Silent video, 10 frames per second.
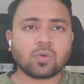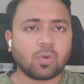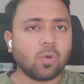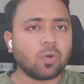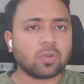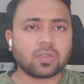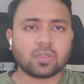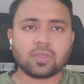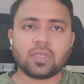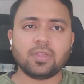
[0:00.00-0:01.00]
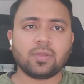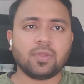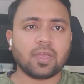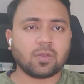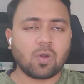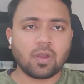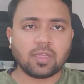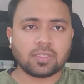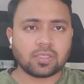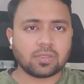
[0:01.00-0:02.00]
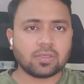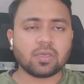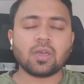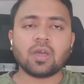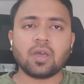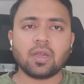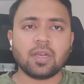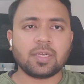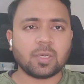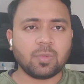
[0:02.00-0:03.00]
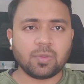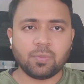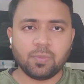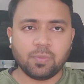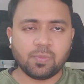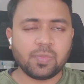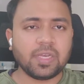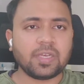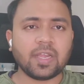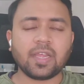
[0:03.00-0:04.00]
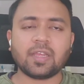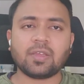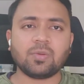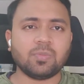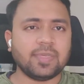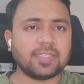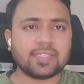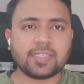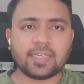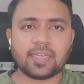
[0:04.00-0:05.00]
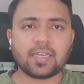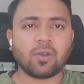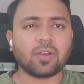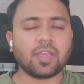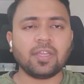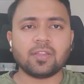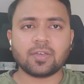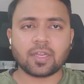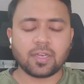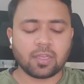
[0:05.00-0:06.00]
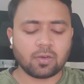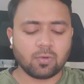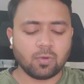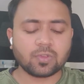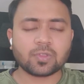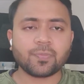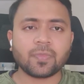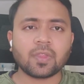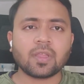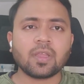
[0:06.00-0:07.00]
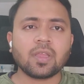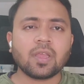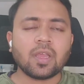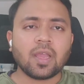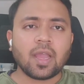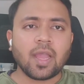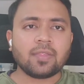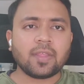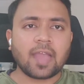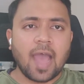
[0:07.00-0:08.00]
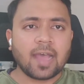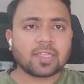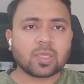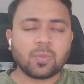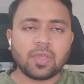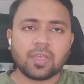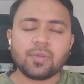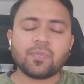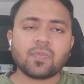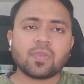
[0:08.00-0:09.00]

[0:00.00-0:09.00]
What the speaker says: course in their college, let it be BTech, BCA or any other technical course, and they ask me